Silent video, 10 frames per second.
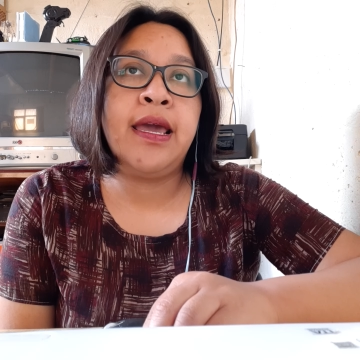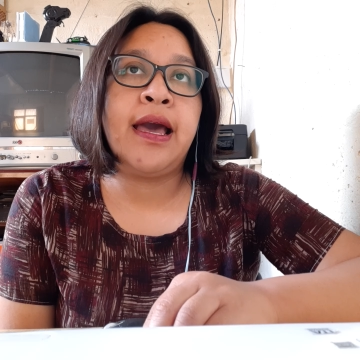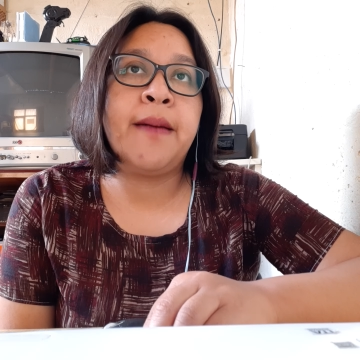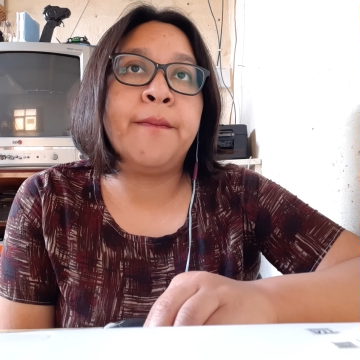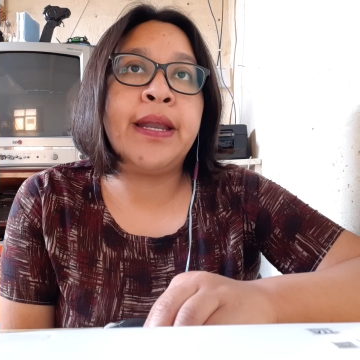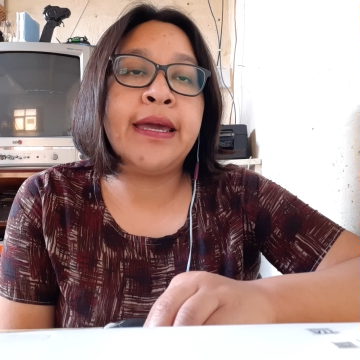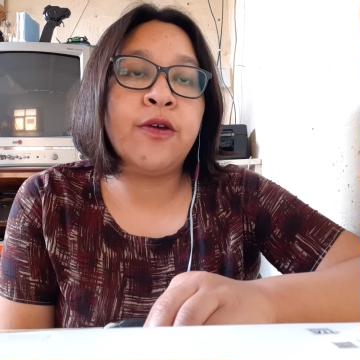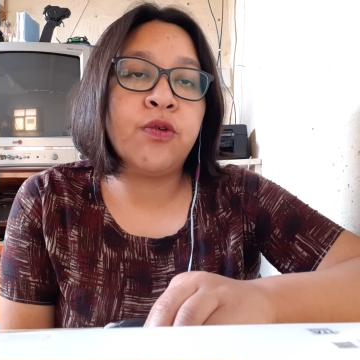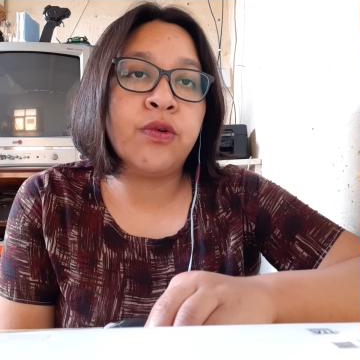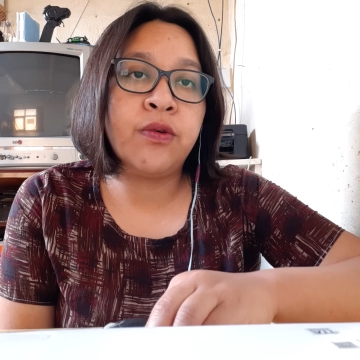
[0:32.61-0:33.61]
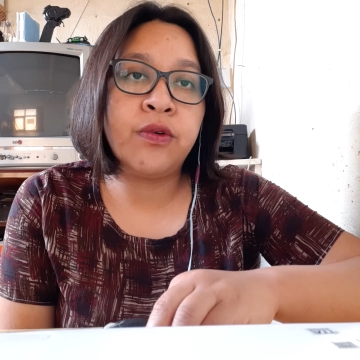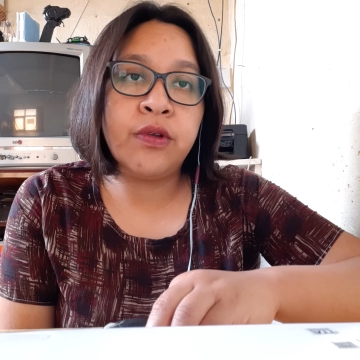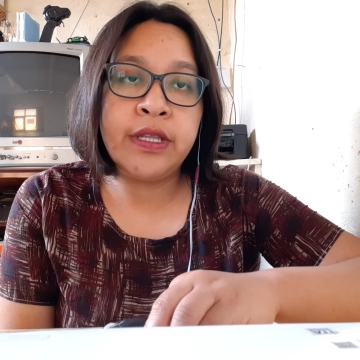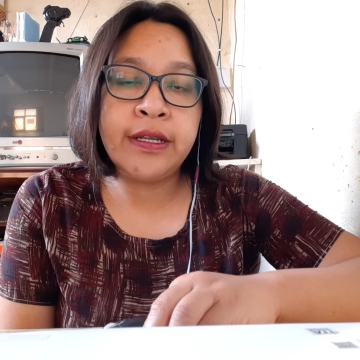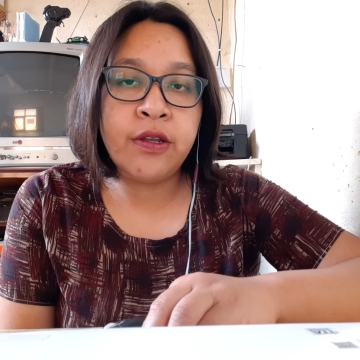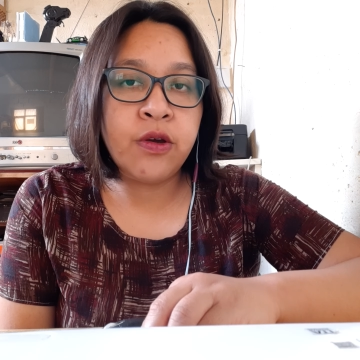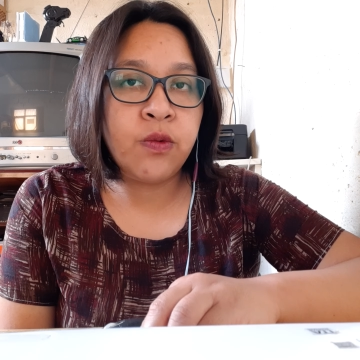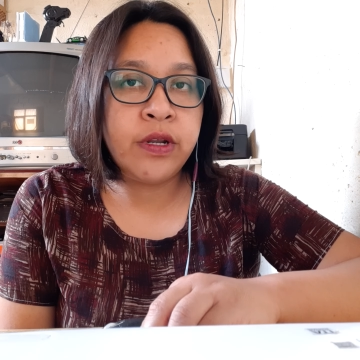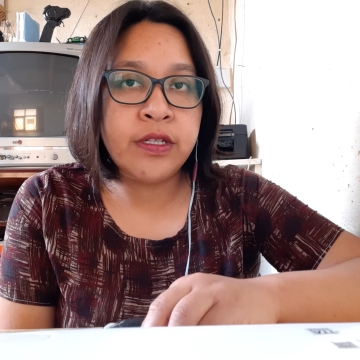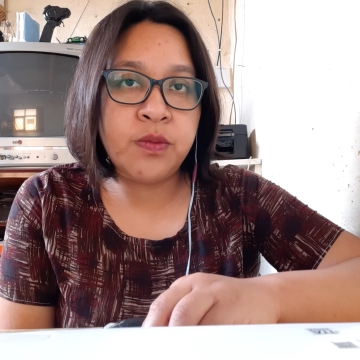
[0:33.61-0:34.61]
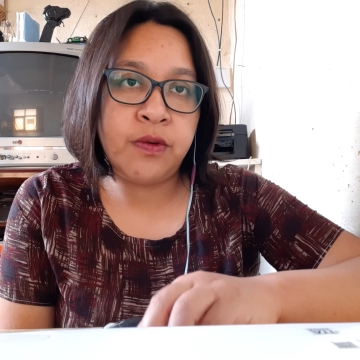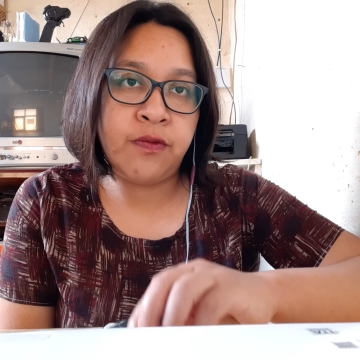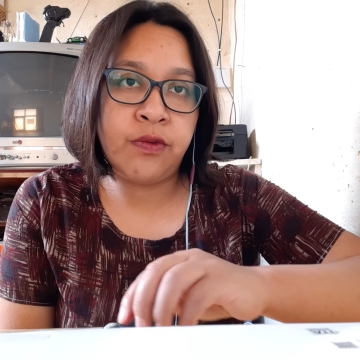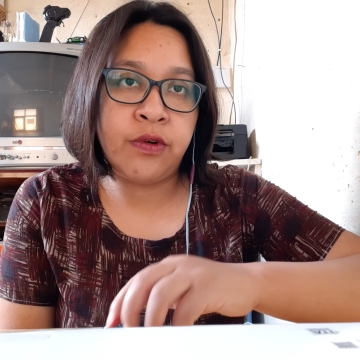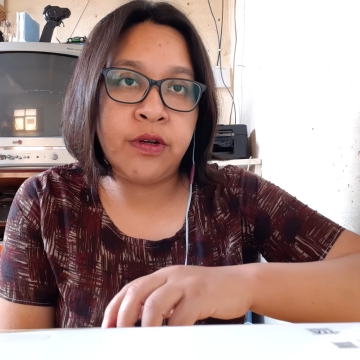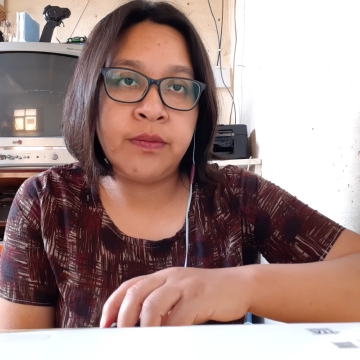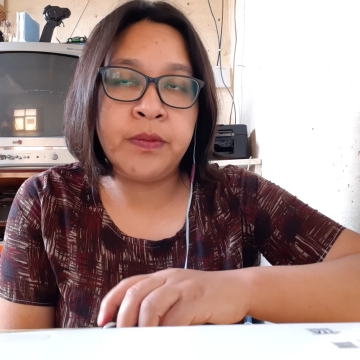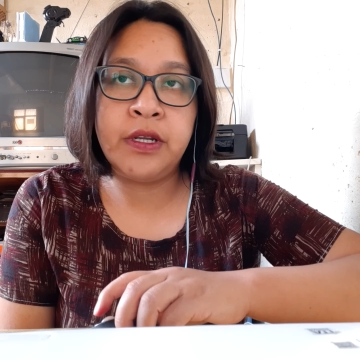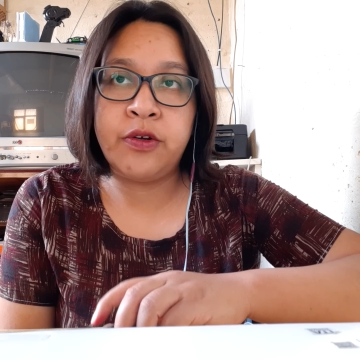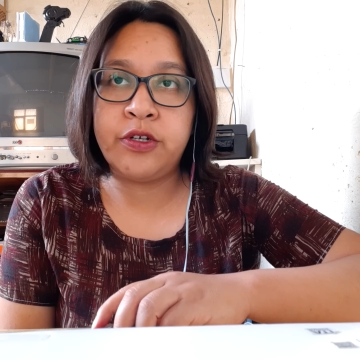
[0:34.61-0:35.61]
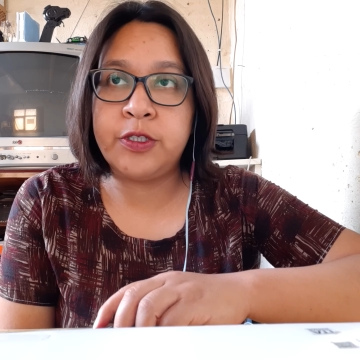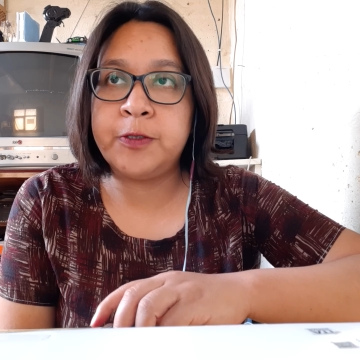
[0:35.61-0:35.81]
apply all the knowledge before learned.